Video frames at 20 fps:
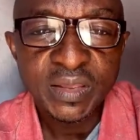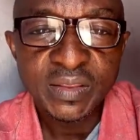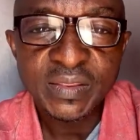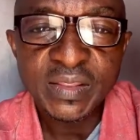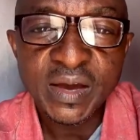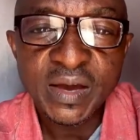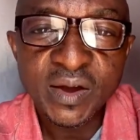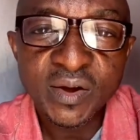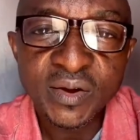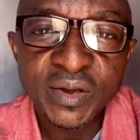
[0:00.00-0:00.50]

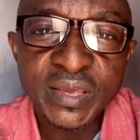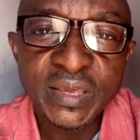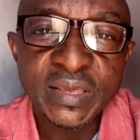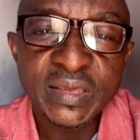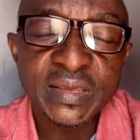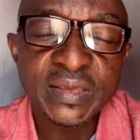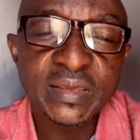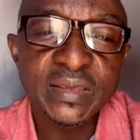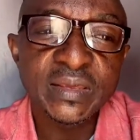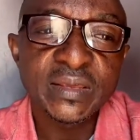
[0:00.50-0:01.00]
Now
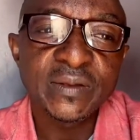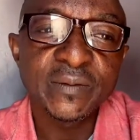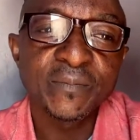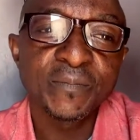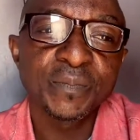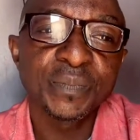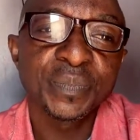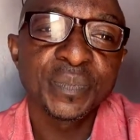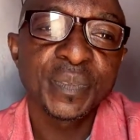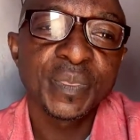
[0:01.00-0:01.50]
he
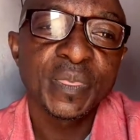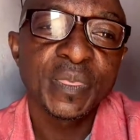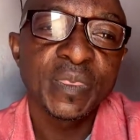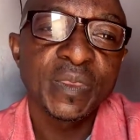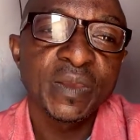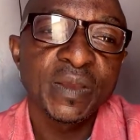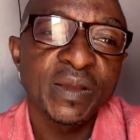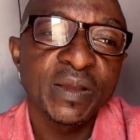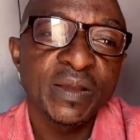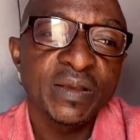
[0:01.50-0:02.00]

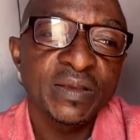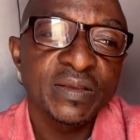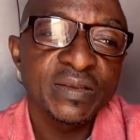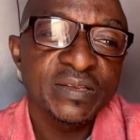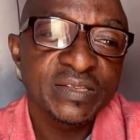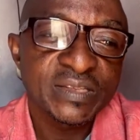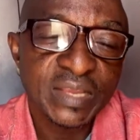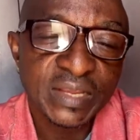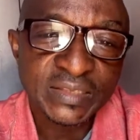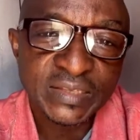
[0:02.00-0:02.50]

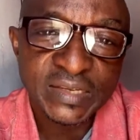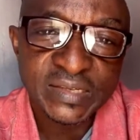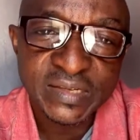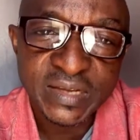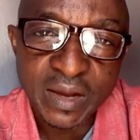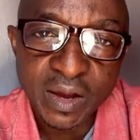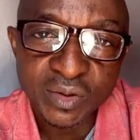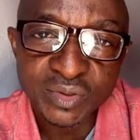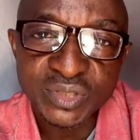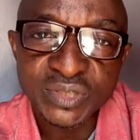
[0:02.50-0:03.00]
started
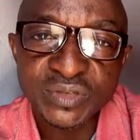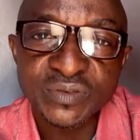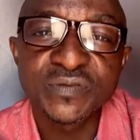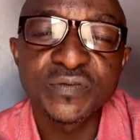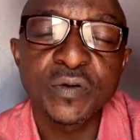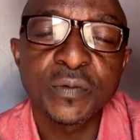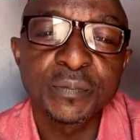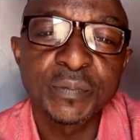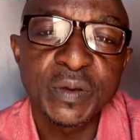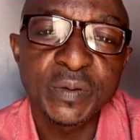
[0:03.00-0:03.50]
scouting
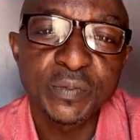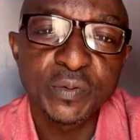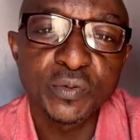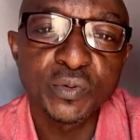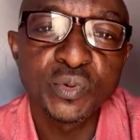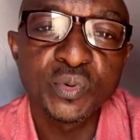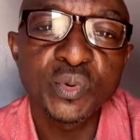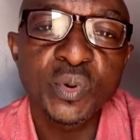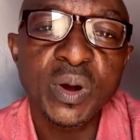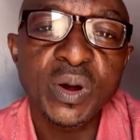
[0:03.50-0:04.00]
for people
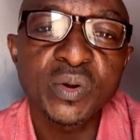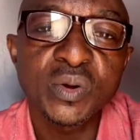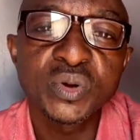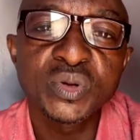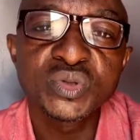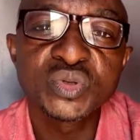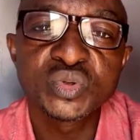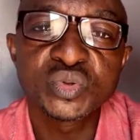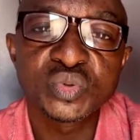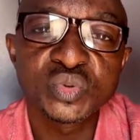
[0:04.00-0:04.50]
who are
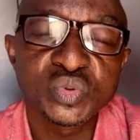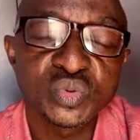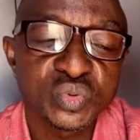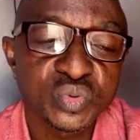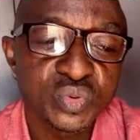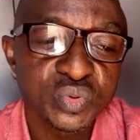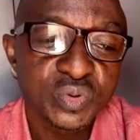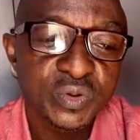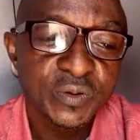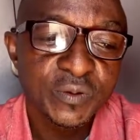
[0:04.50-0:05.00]
going to,
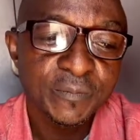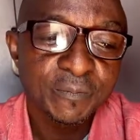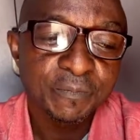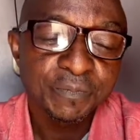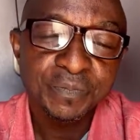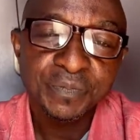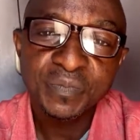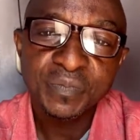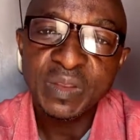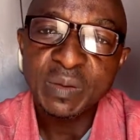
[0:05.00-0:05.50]

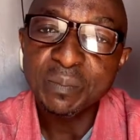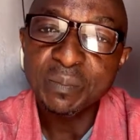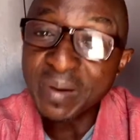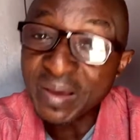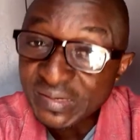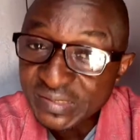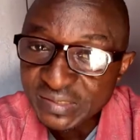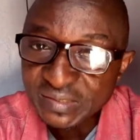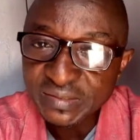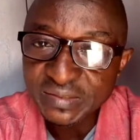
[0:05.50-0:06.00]

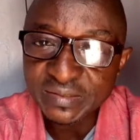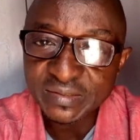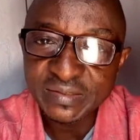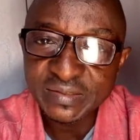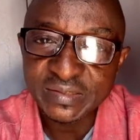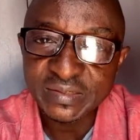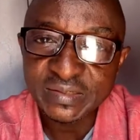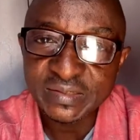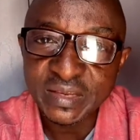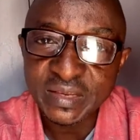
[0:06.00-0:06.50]

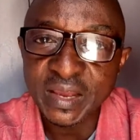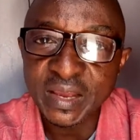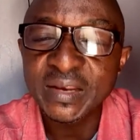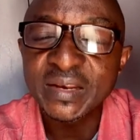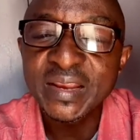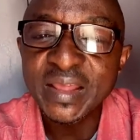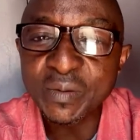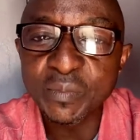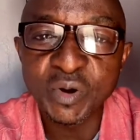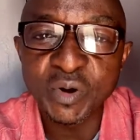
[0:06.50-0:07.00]
masons
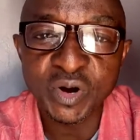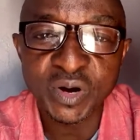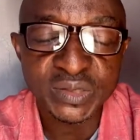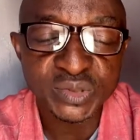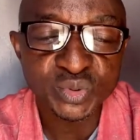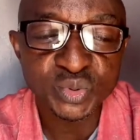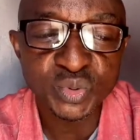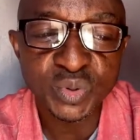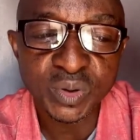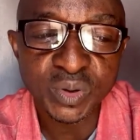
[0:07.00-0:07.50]
and
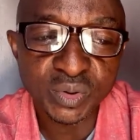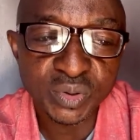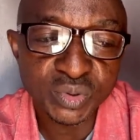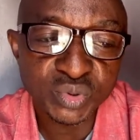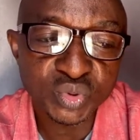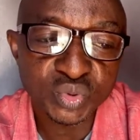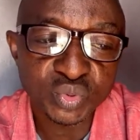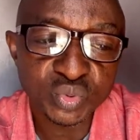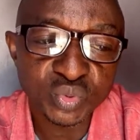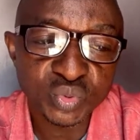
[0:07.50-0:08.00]
laborers who are going
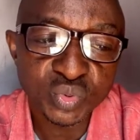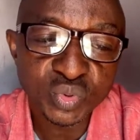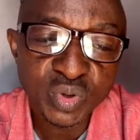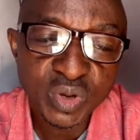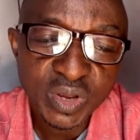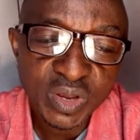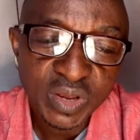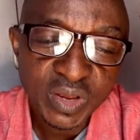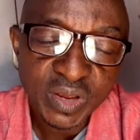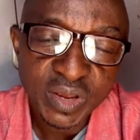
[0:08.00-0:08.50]
to
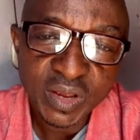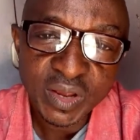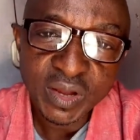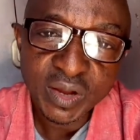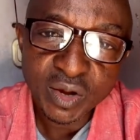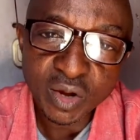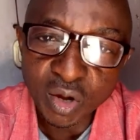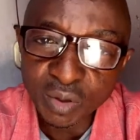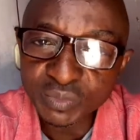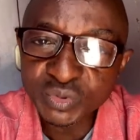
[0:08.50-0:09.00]

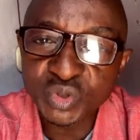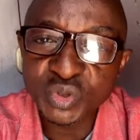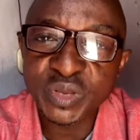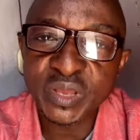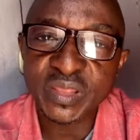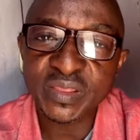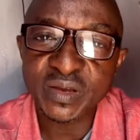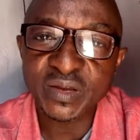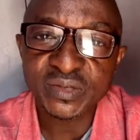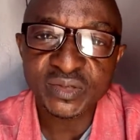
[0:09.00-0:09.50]
come
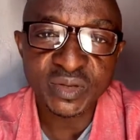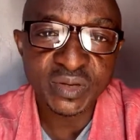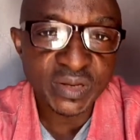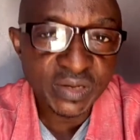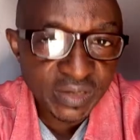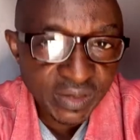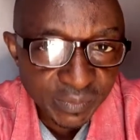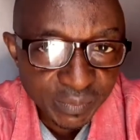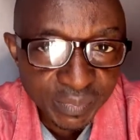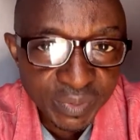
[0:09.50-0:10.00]
together so
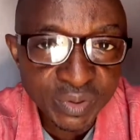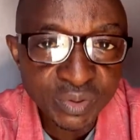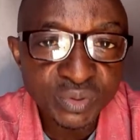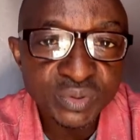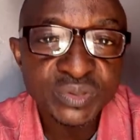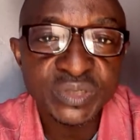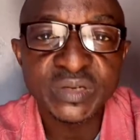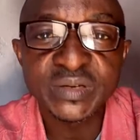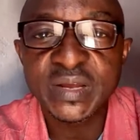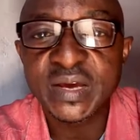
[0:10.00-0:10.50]
that they
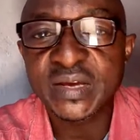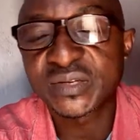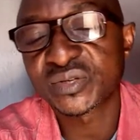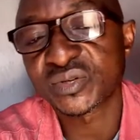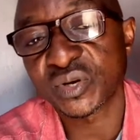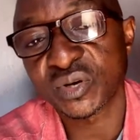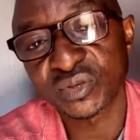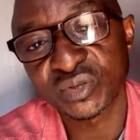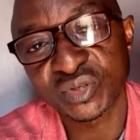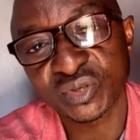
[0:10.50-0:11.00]
build that
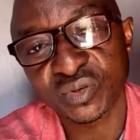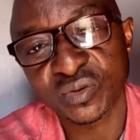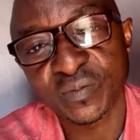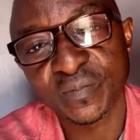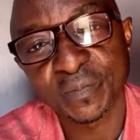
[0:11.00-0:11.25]
structure.